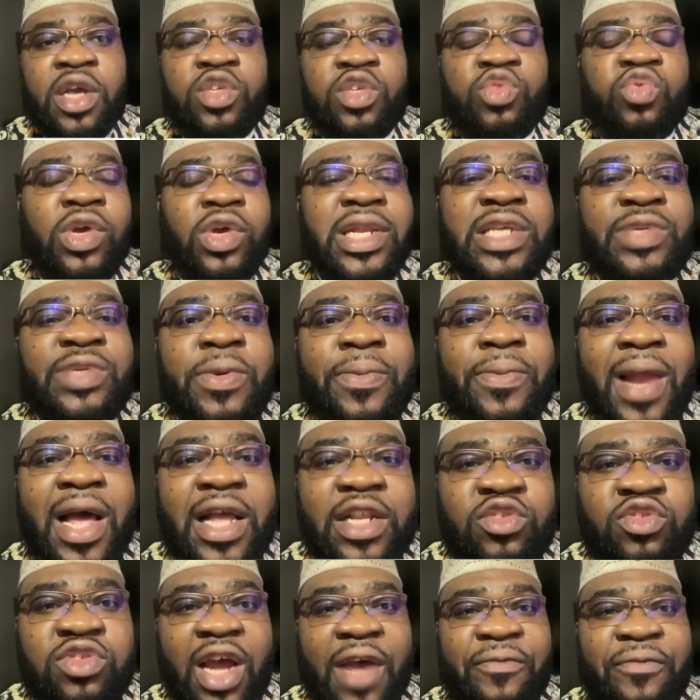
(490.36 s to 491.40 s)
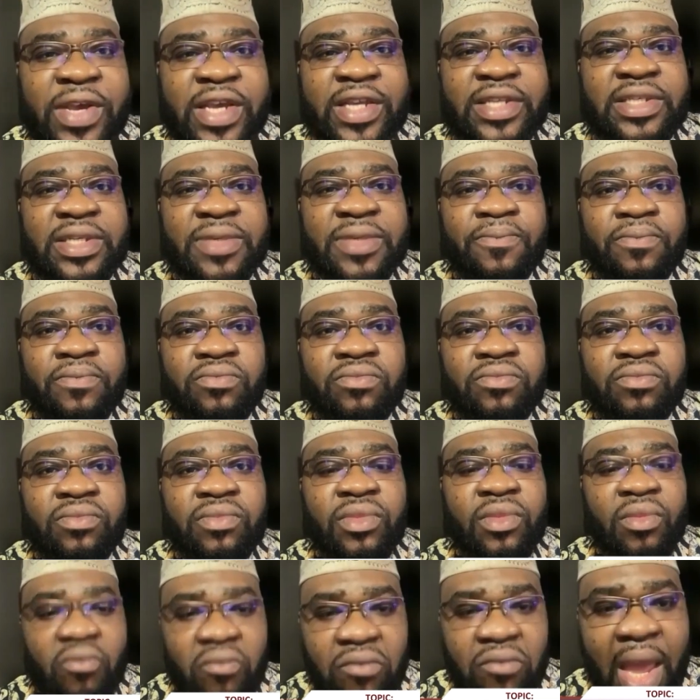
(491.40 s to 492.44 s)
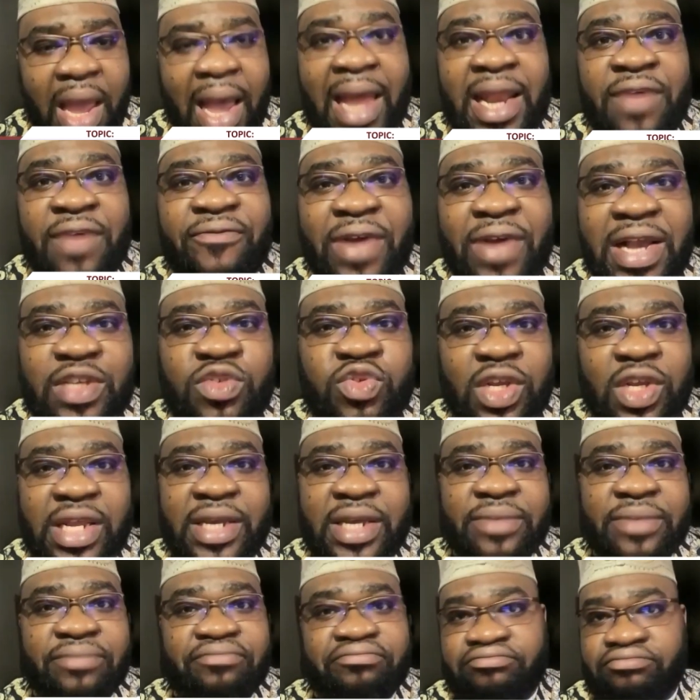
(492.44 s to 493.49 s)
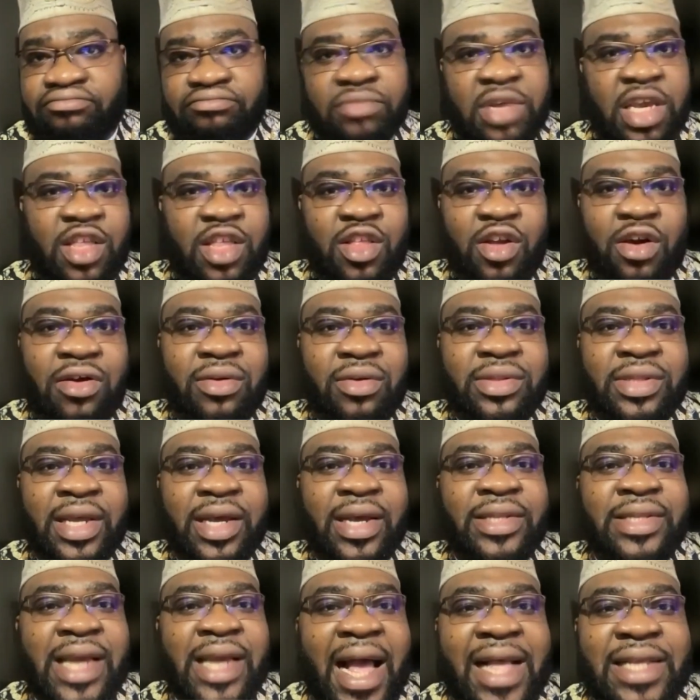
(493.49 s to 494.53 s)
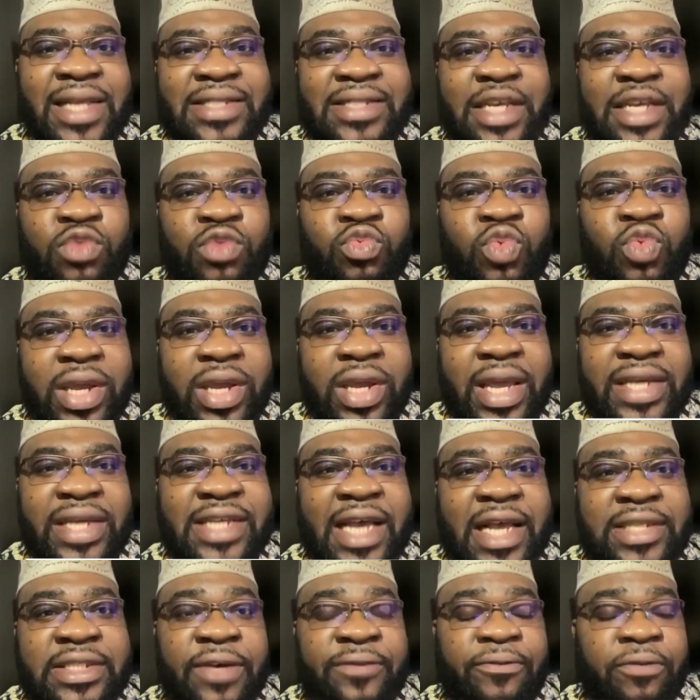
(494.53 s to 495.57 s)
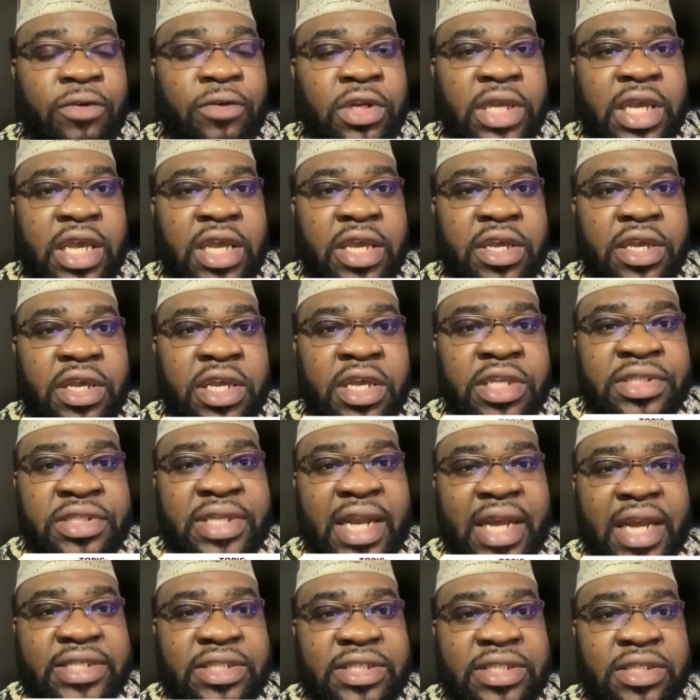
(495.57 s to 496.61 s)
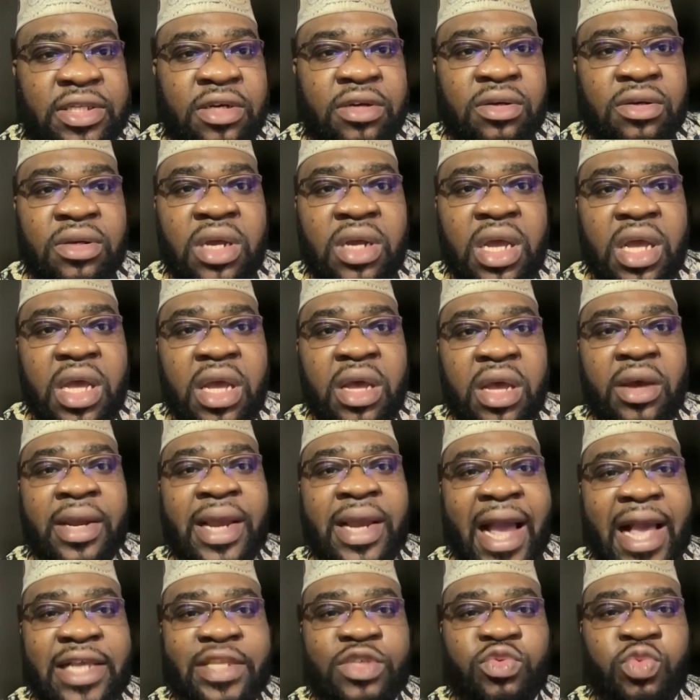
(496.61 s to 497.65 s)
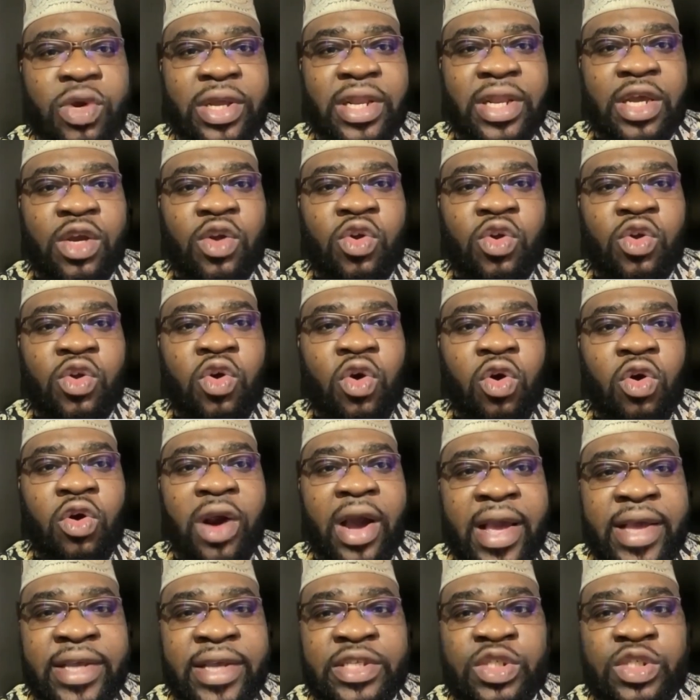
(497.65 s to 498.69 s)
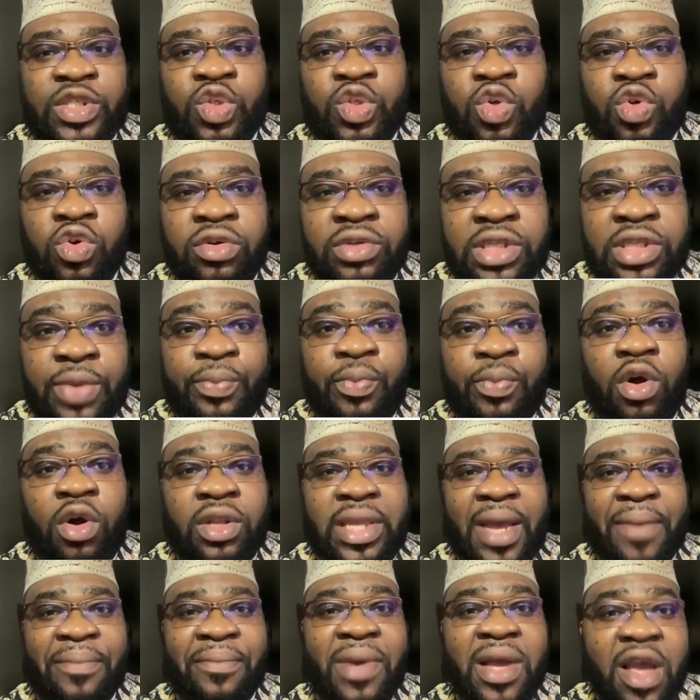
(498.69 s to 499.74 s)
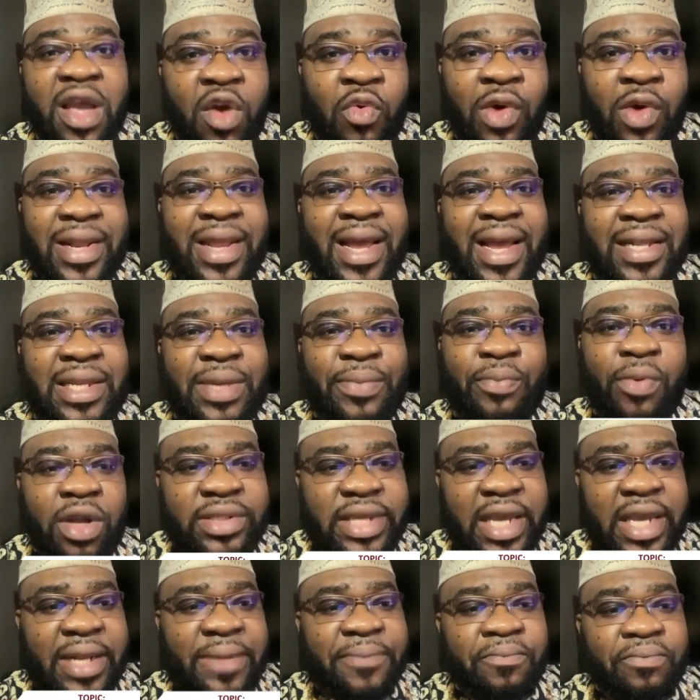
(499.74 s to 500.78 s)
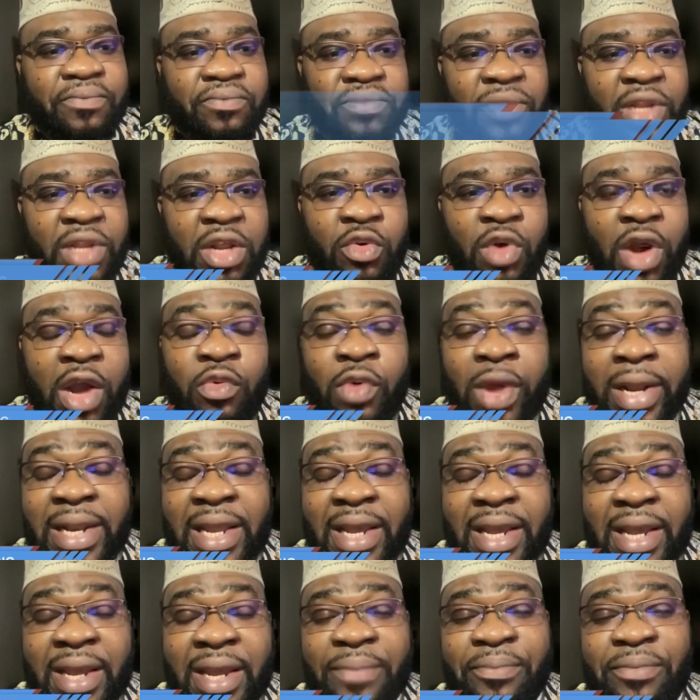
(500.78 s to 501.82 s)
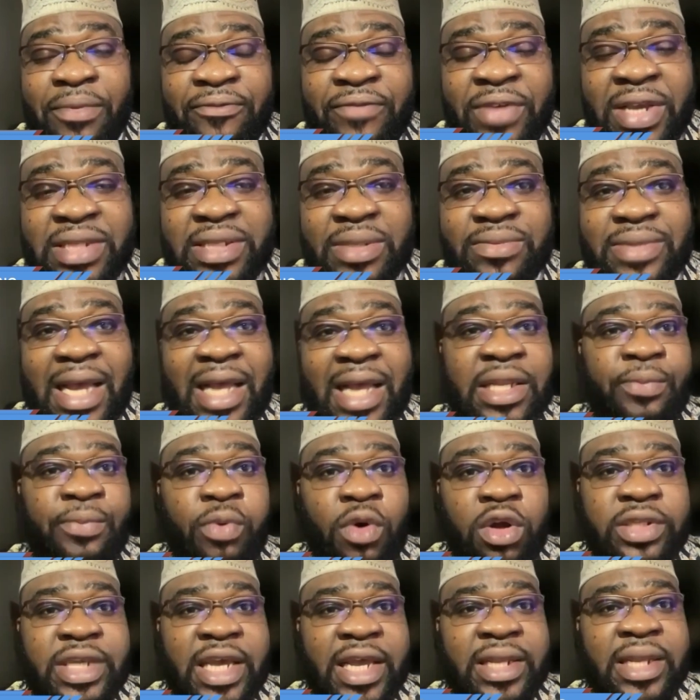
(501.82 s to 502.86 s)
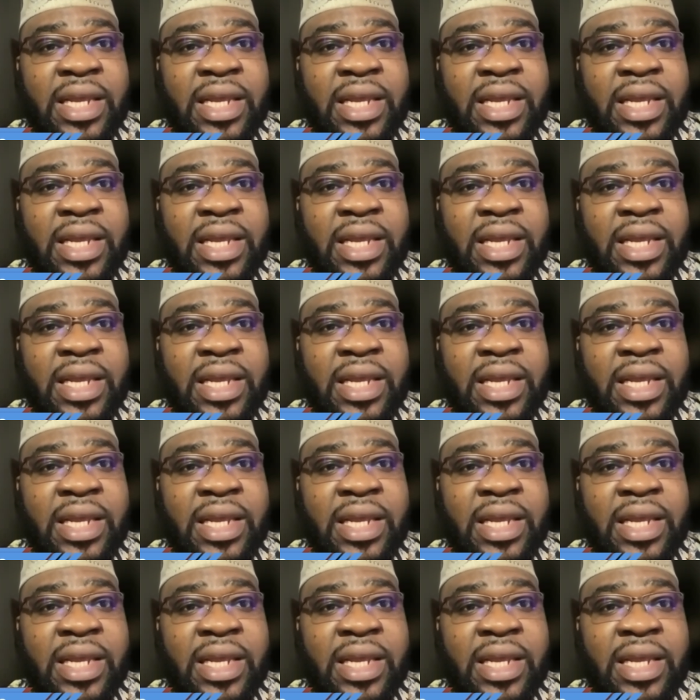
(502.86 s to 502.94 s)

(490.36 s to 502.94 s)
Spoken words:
when these people are trafficked, and eventually, the quickest answer for the international guys where they go is to deport them. When they're deported, when the victims are deported,